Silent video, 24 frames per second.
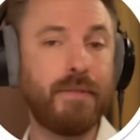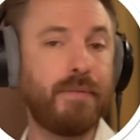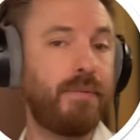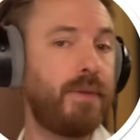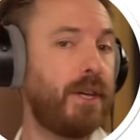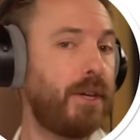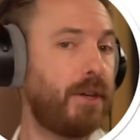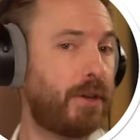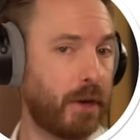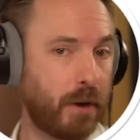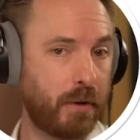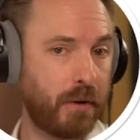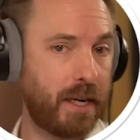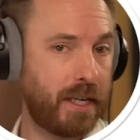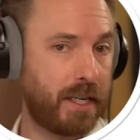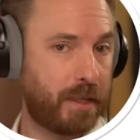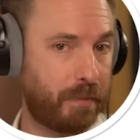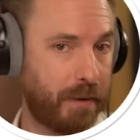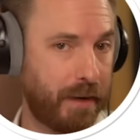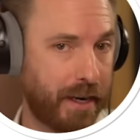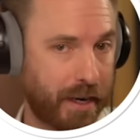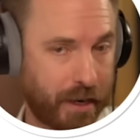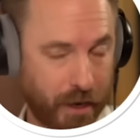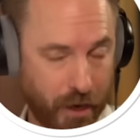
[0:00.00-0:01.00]
You don't need to
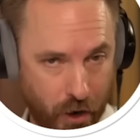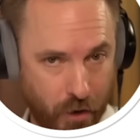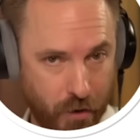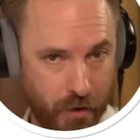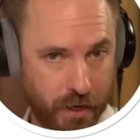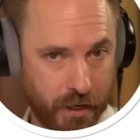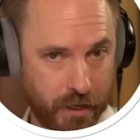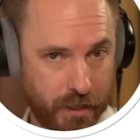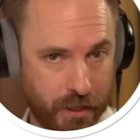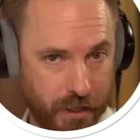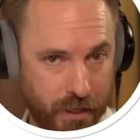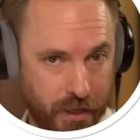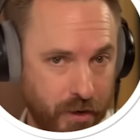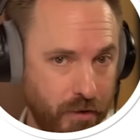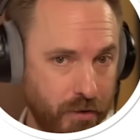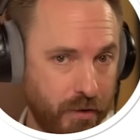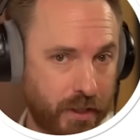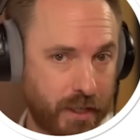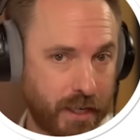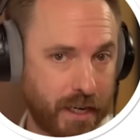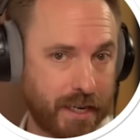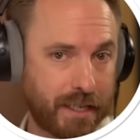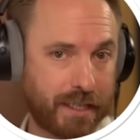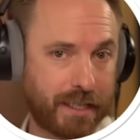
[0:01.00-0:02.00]
be a coder to
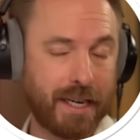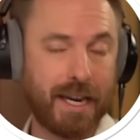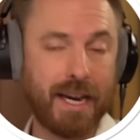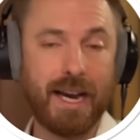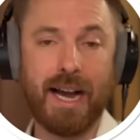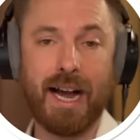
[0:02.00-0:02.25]
use it.